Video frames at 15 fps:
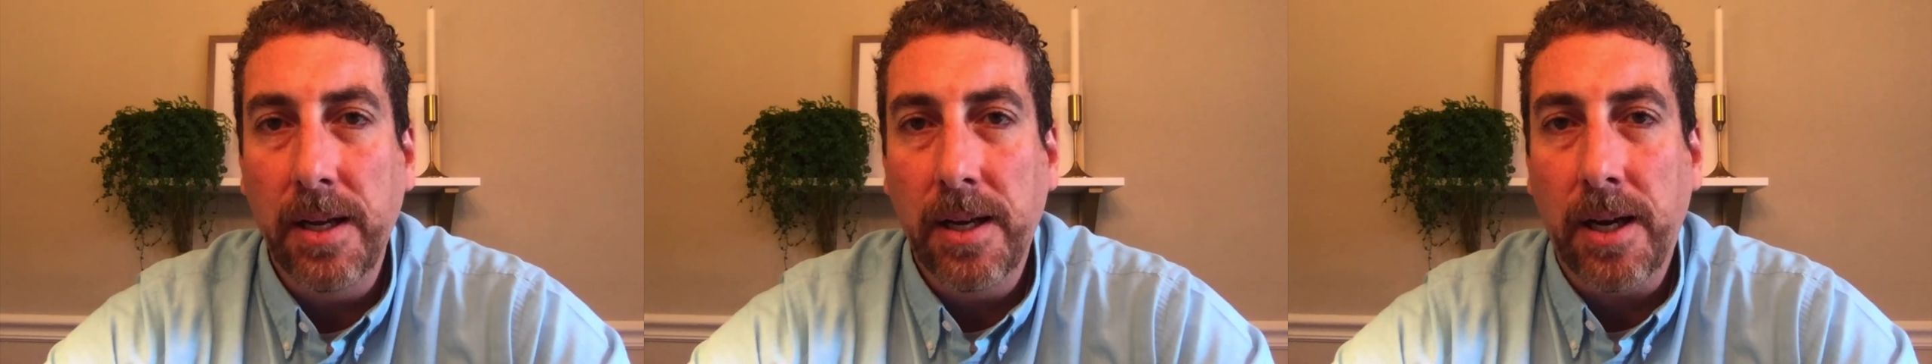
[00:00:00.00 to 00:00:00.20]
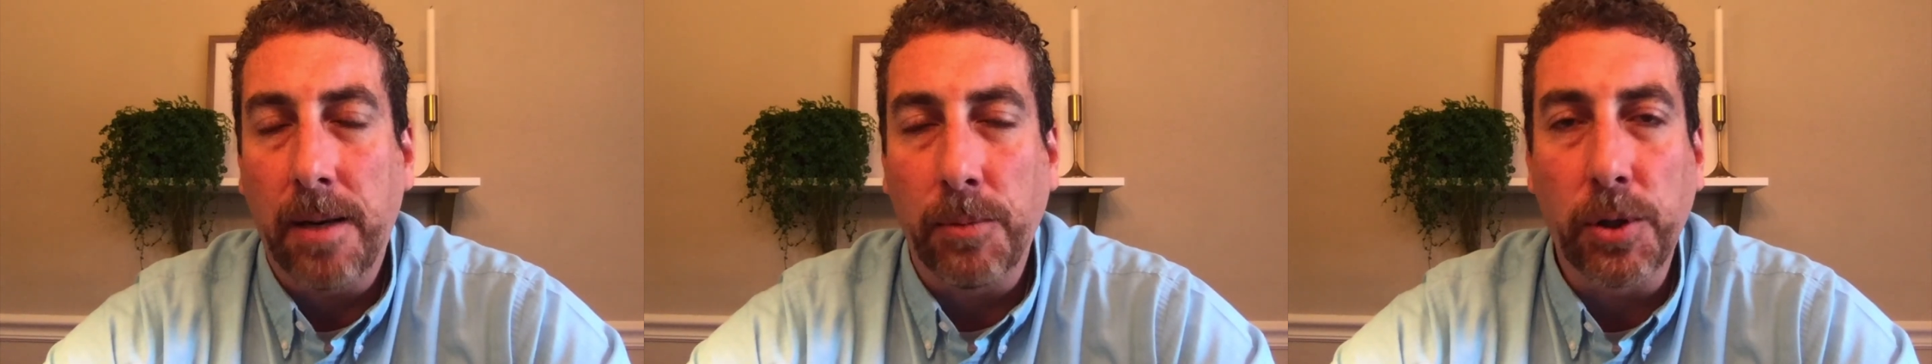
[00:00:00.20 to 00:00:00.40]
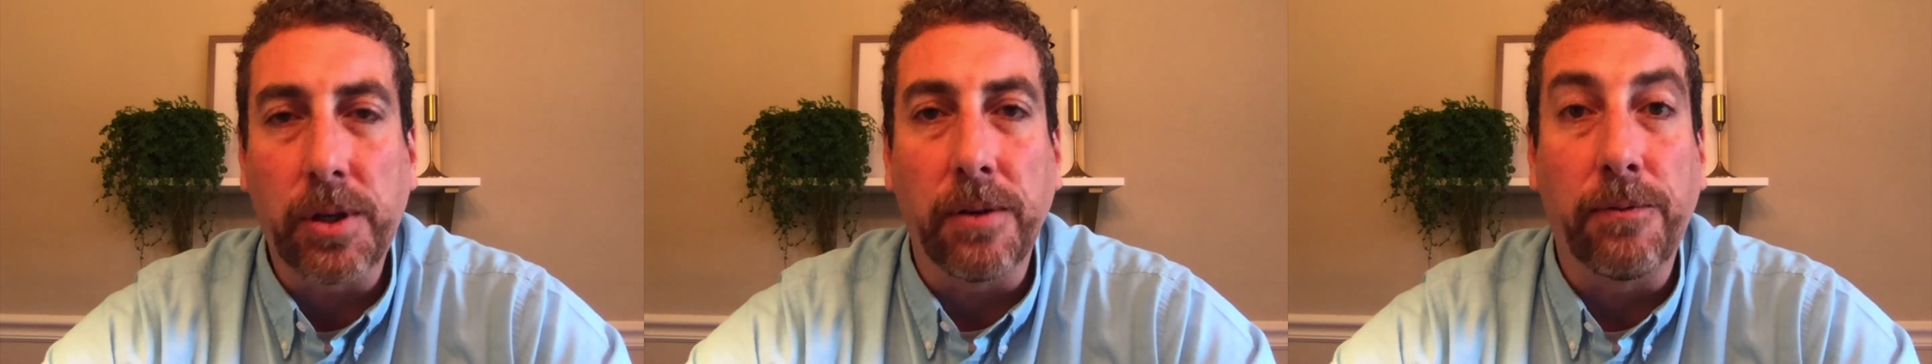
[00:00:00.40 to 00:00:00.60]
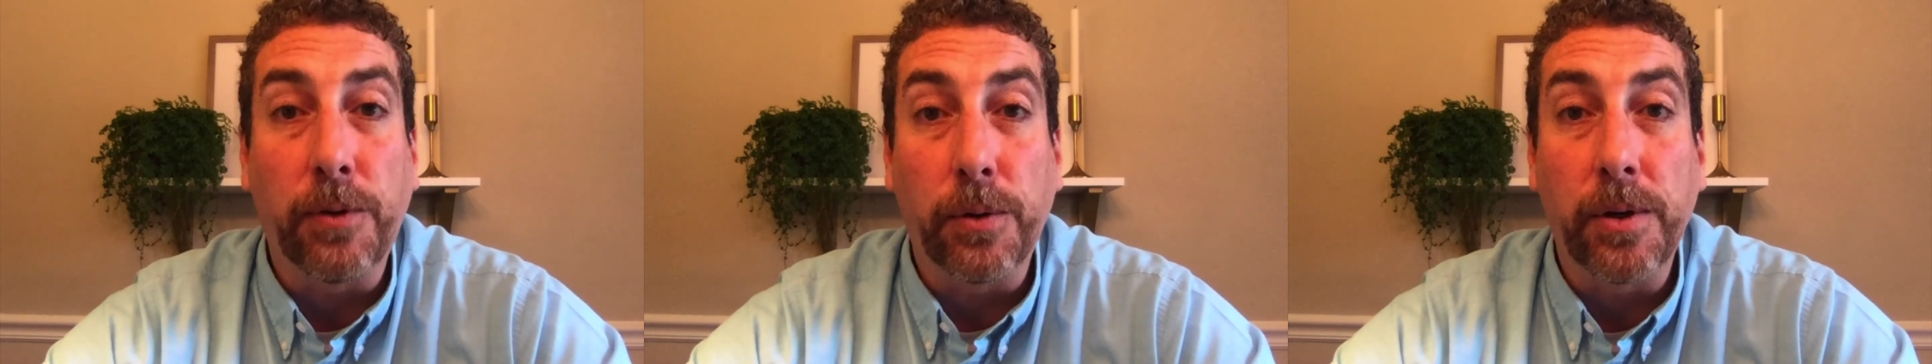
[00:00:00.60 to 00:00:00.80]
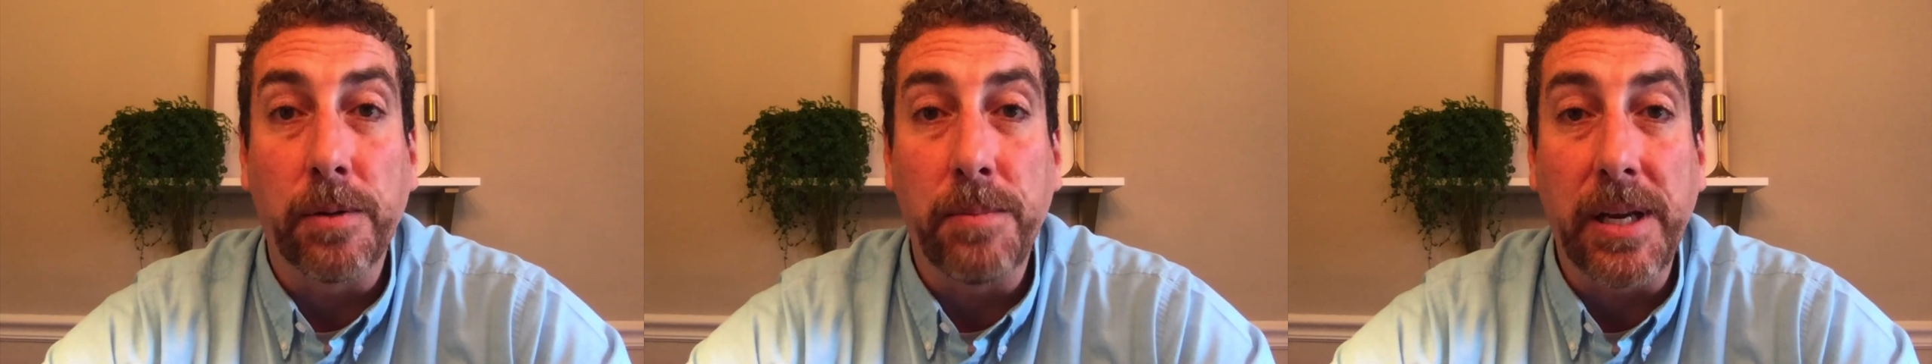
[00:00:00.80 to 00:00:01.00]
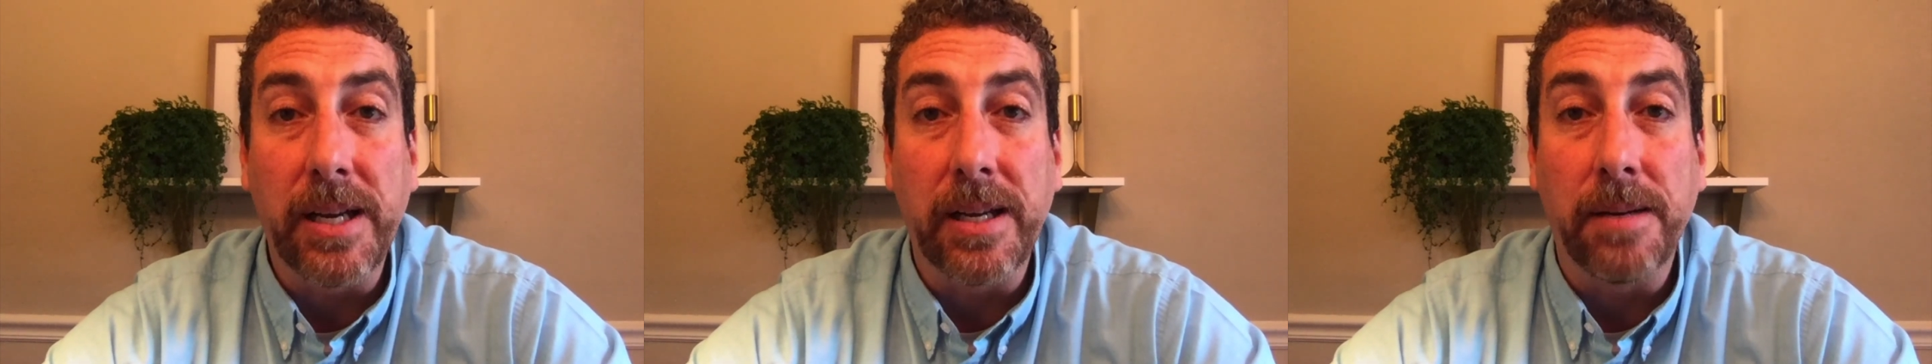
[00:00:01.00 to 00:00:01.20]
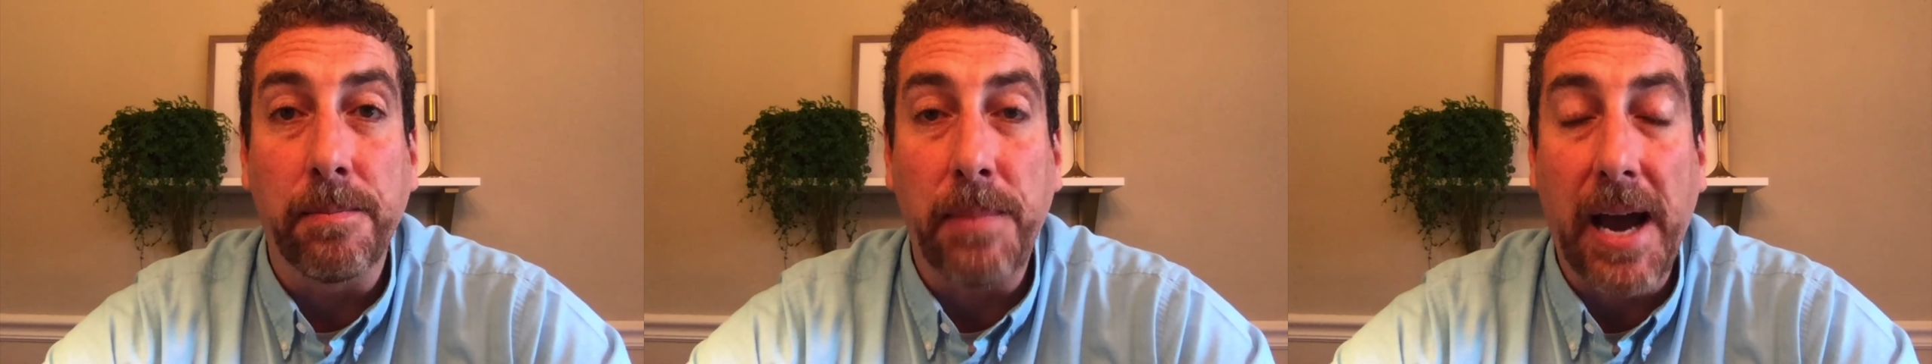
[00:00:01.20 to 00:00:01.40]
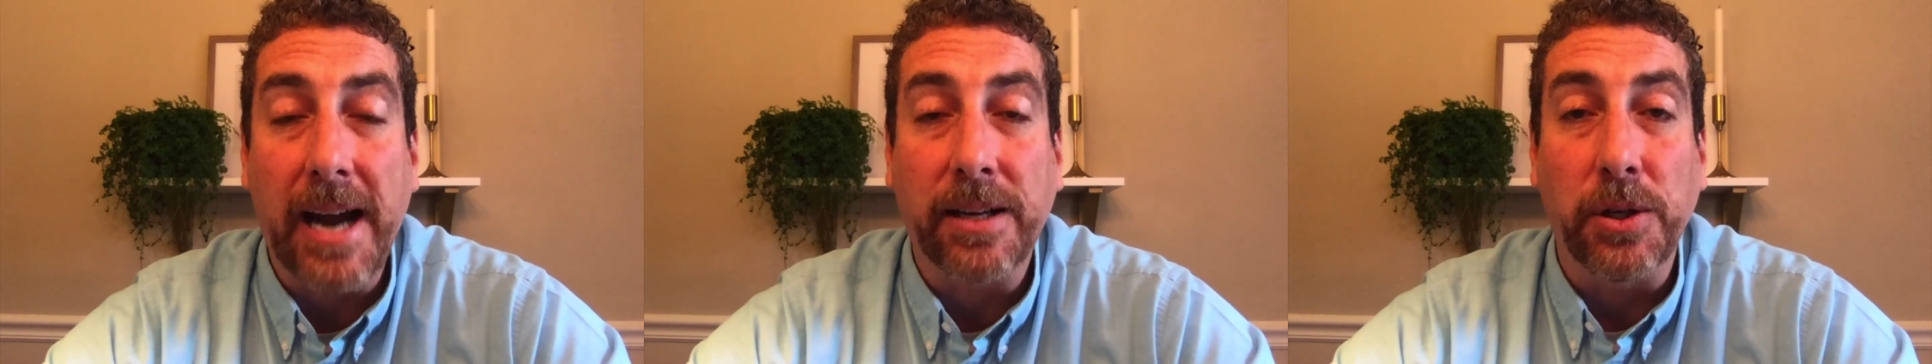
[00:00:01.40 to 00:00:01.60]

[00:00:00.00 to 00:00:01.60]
I'm looking forward to being back